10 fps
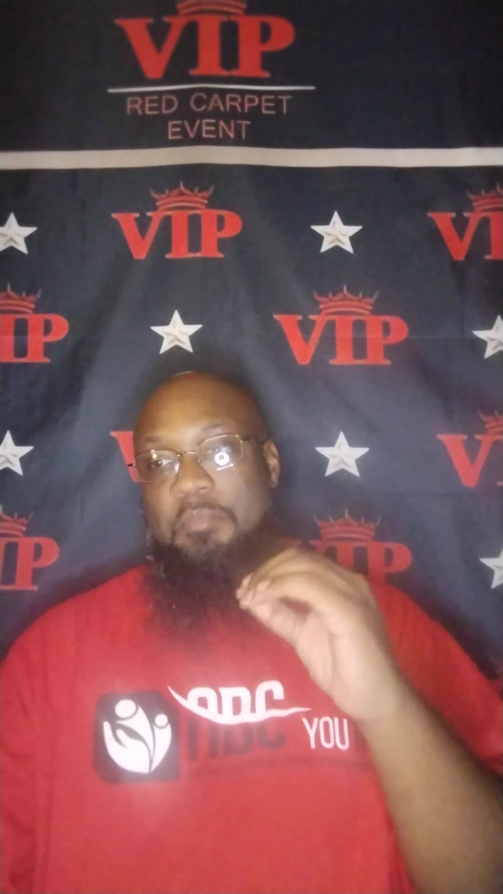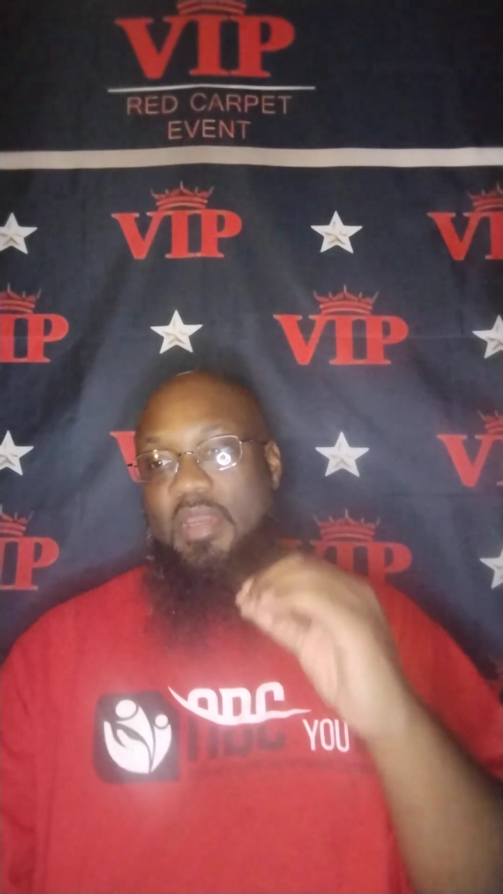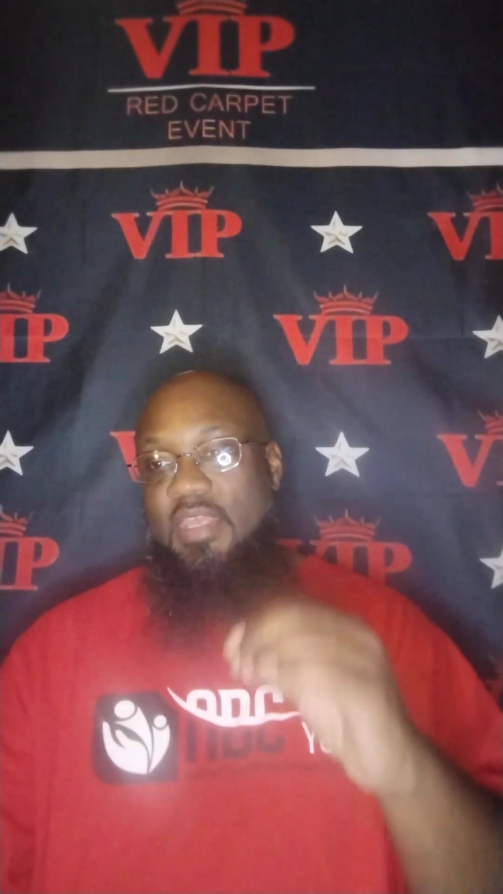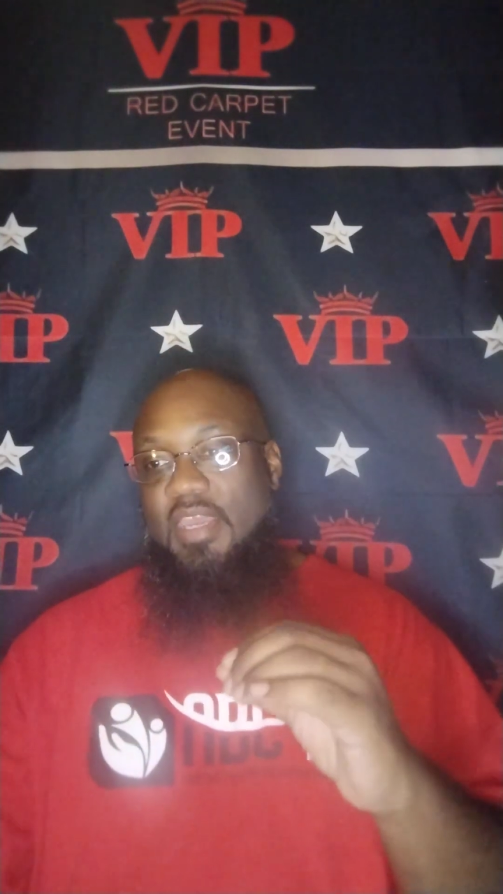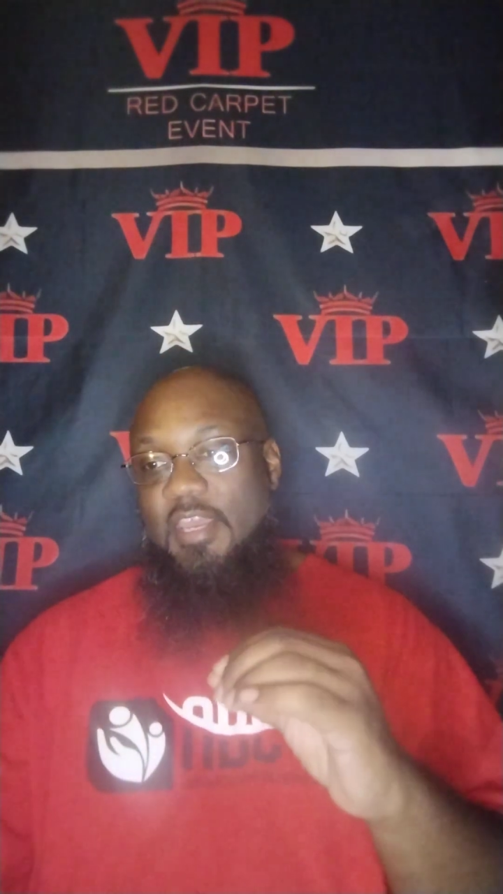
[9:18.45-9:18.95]

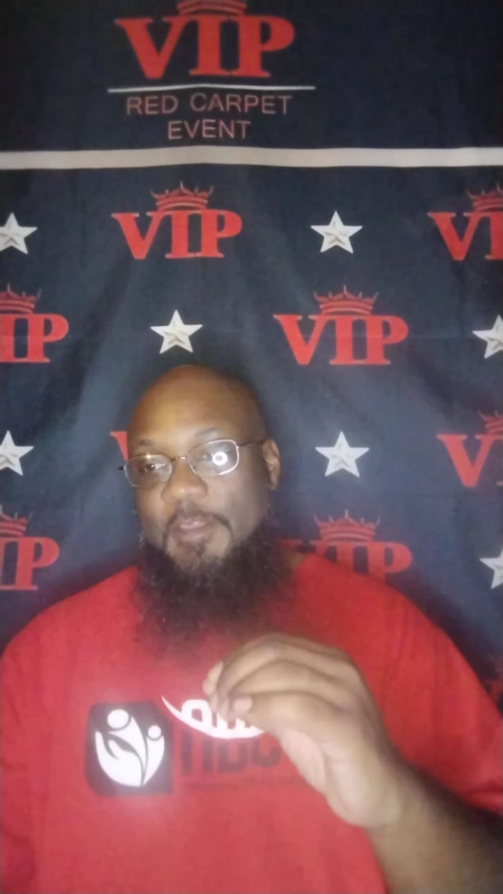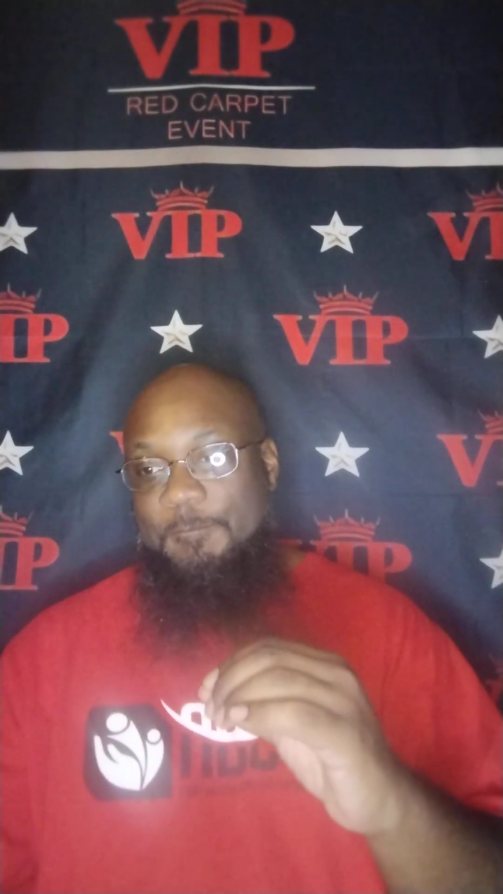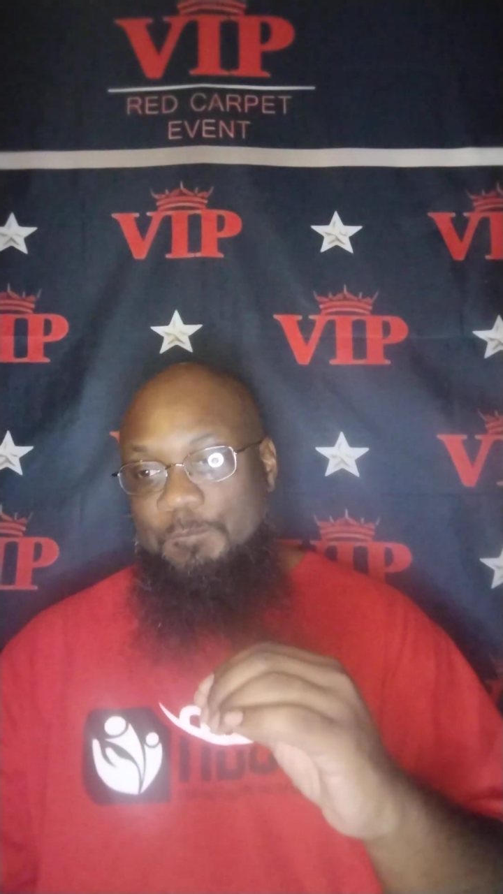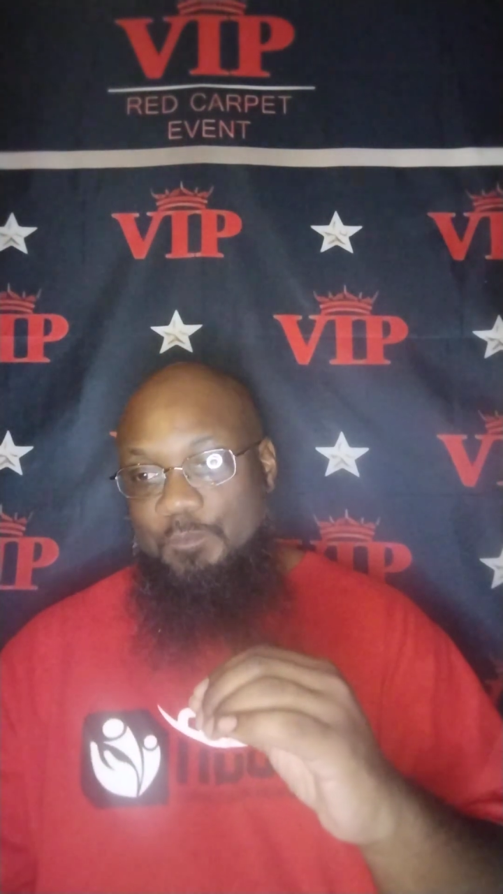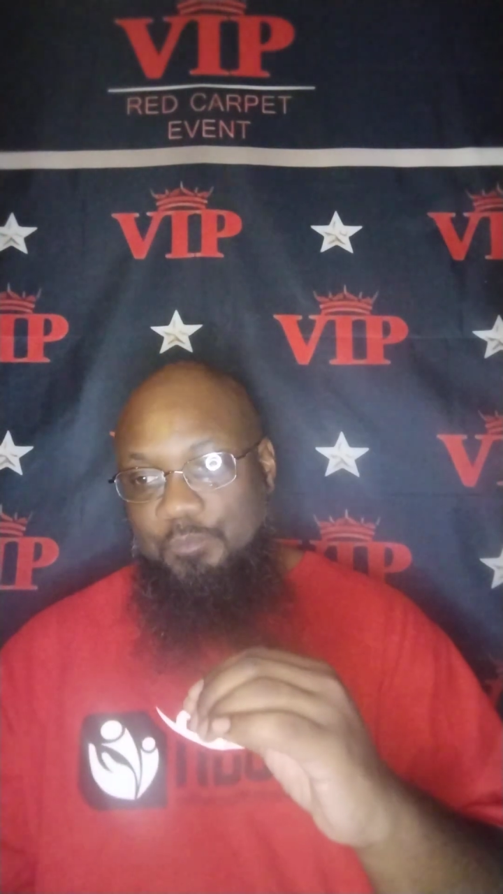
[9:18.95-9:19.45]
But yeah,
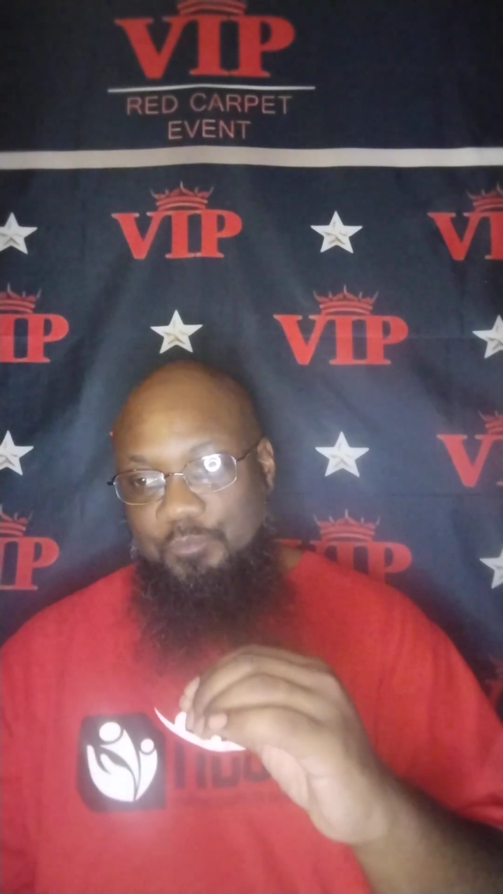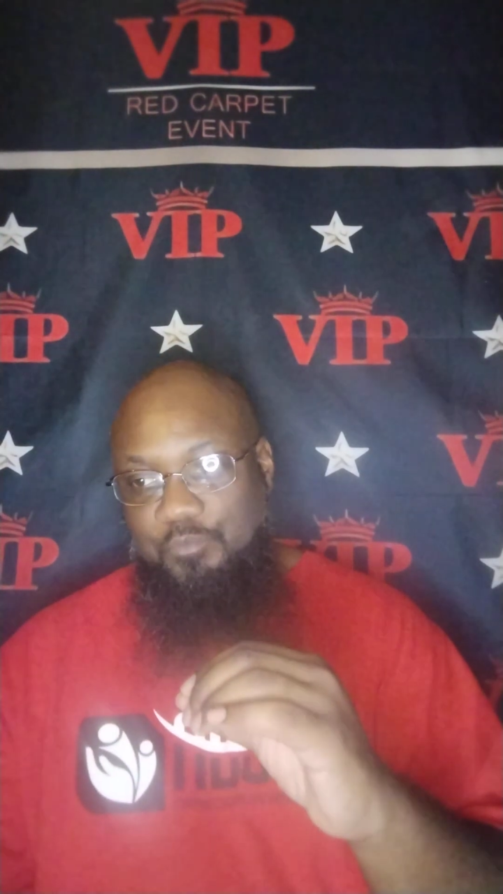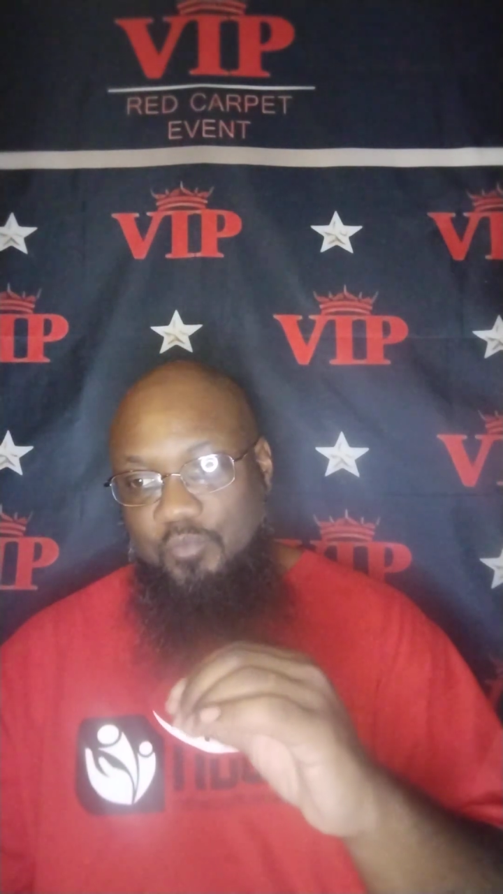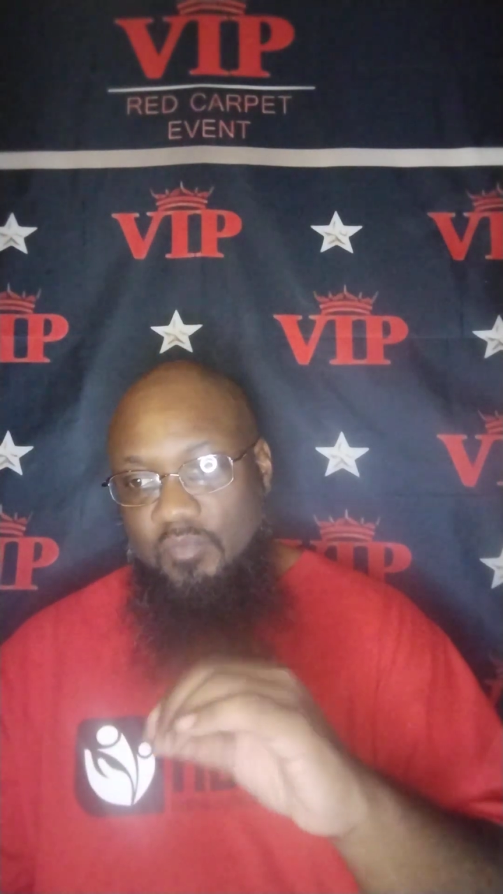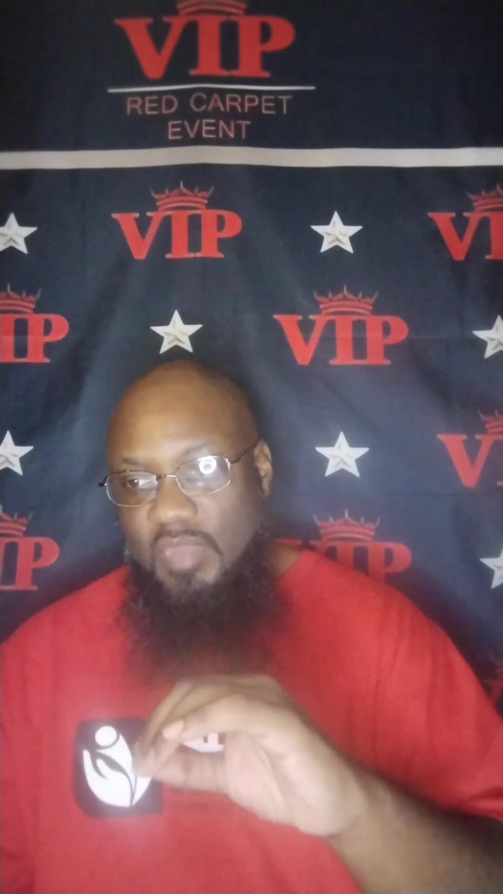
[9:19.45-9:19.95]

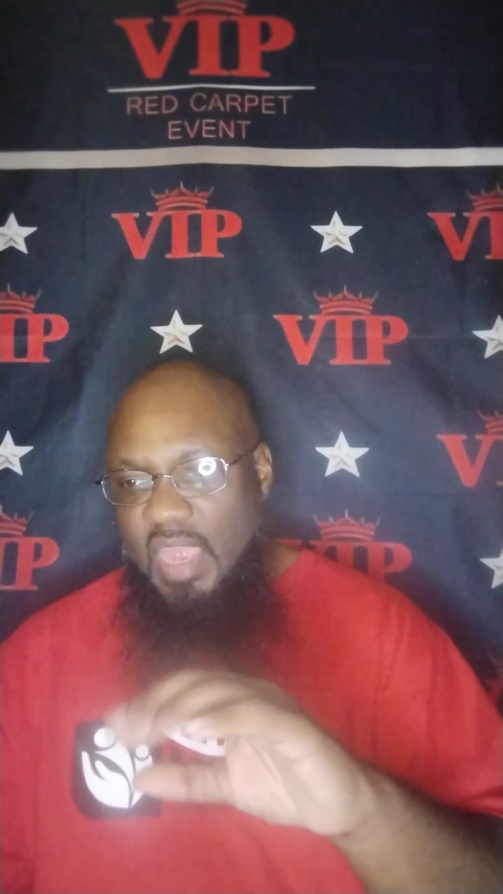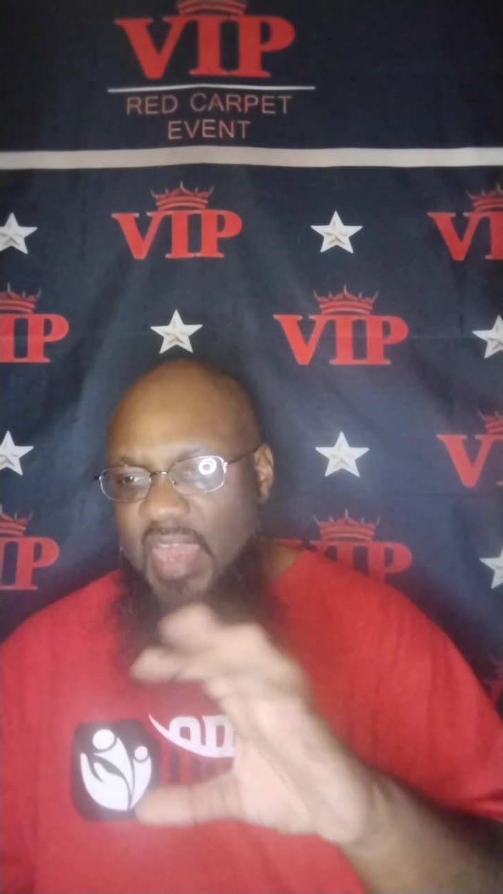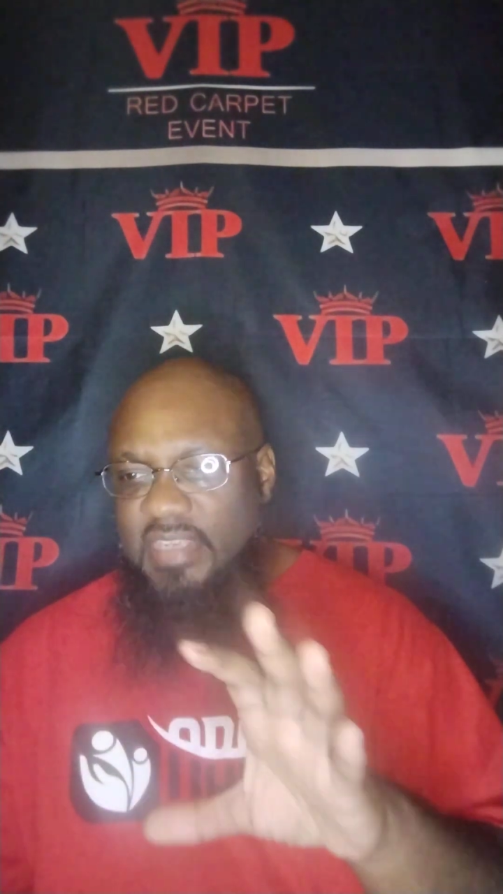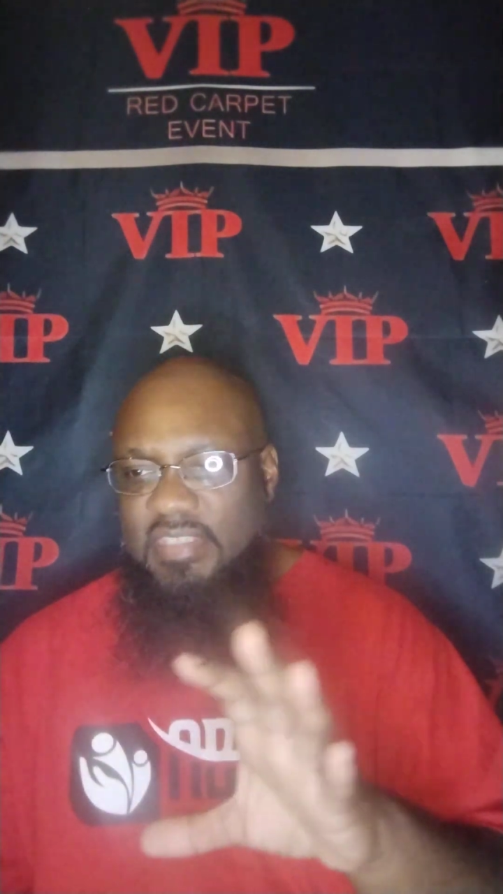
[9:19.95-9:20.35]
that